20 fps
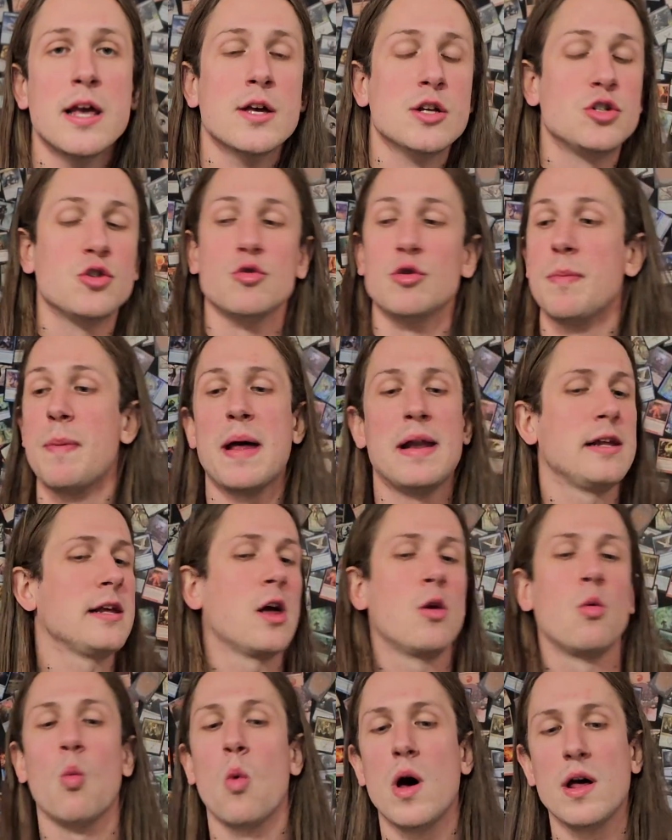so depending
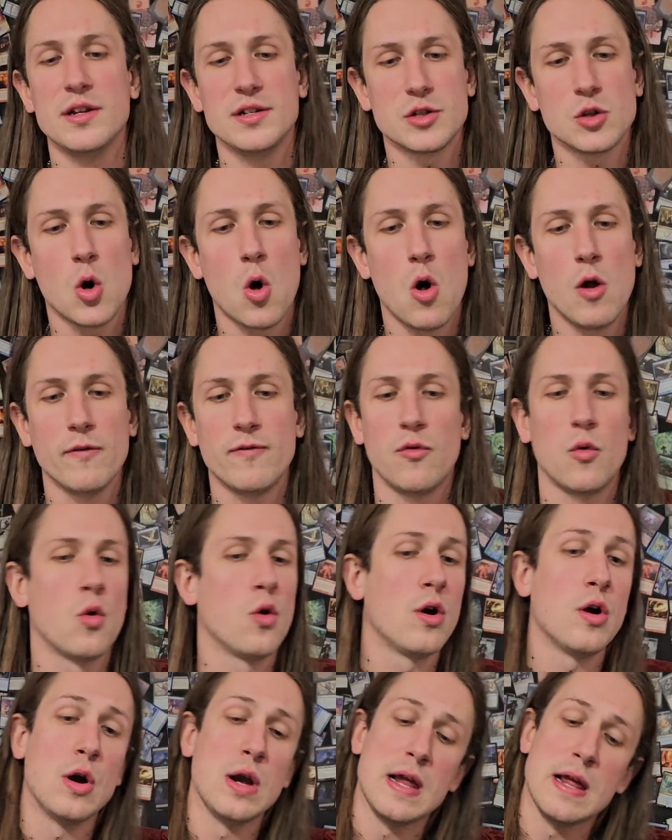on what is called for,